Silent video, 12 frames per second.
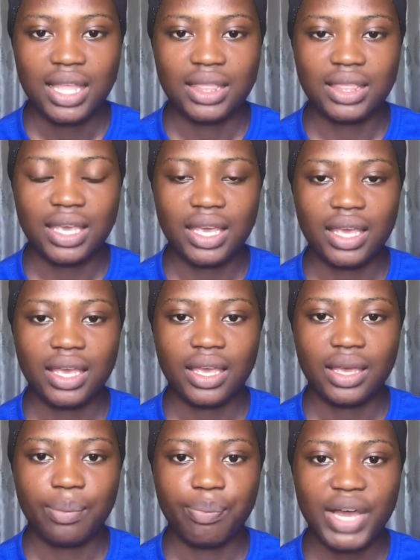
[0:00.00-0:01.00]

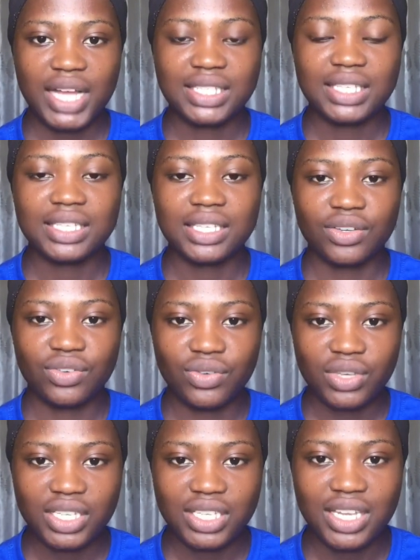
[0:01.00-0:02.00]
the parties
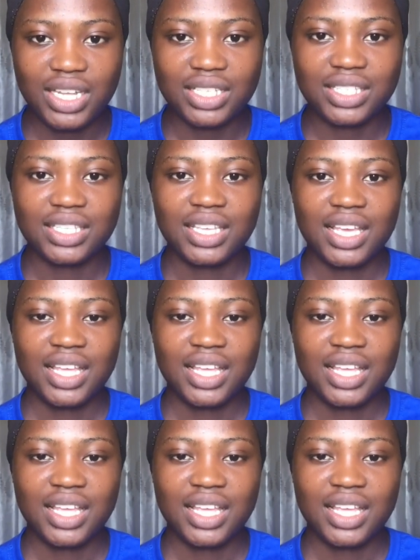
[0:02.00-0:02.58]
agreed that